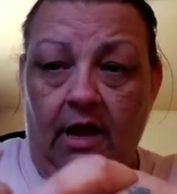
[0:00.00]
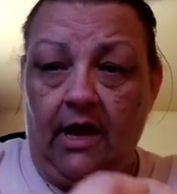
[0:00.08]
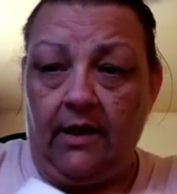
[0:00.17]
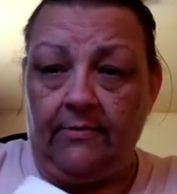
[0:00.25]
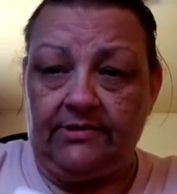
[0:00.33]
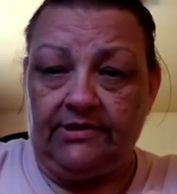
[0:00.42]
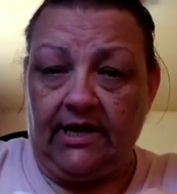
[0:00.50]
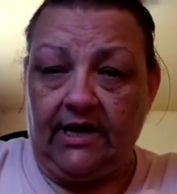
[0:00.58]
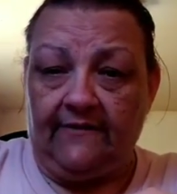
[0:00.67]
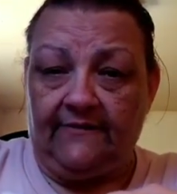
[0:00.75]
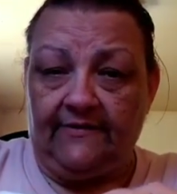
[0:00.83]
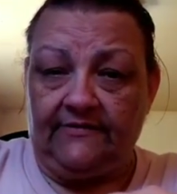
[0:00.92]
I have to say I
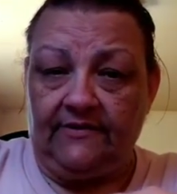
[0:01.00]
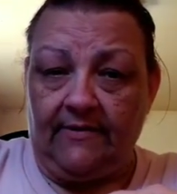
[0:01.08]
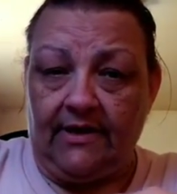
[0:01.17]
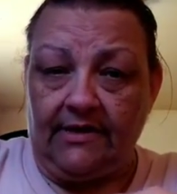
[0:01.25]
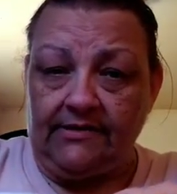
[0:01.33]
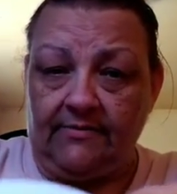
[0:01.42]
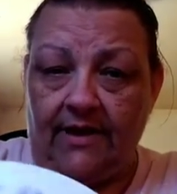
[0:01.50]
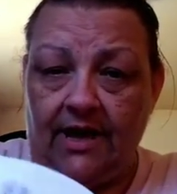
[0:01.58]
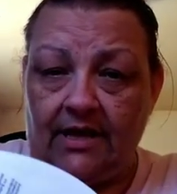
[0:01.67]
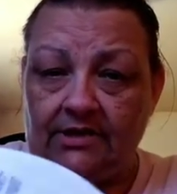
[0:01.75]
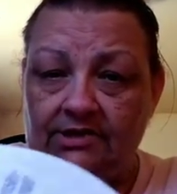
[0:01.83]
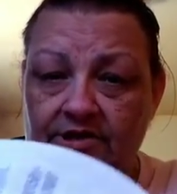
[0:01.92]
got 50 bottles of
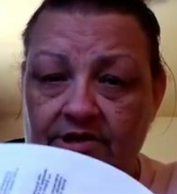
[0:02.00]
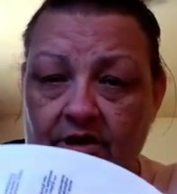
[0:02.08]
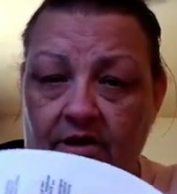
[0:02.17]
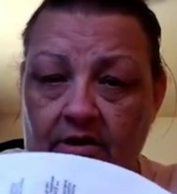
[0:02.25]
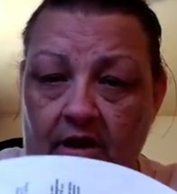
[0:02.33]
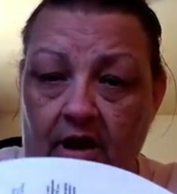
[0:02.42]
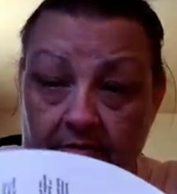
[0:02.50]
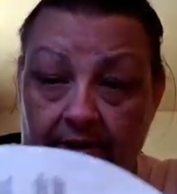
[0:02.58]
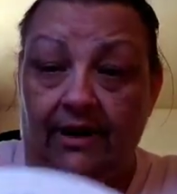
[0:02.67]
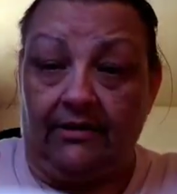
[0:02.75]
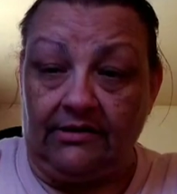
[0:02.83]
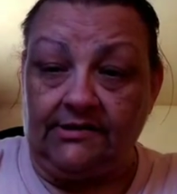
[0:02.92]
polish that
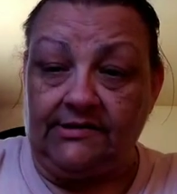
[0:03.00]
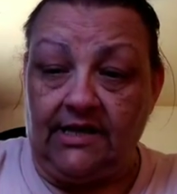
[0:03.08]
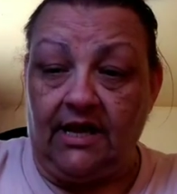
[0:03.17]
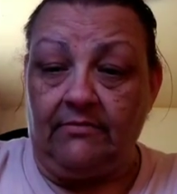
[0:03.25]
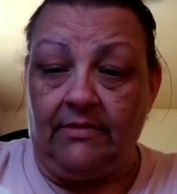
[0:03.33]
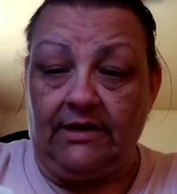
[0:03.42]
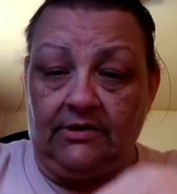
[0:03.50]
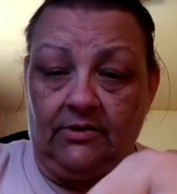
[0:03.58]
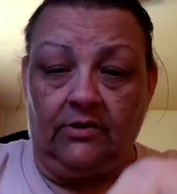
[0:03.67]
automatically stay on my...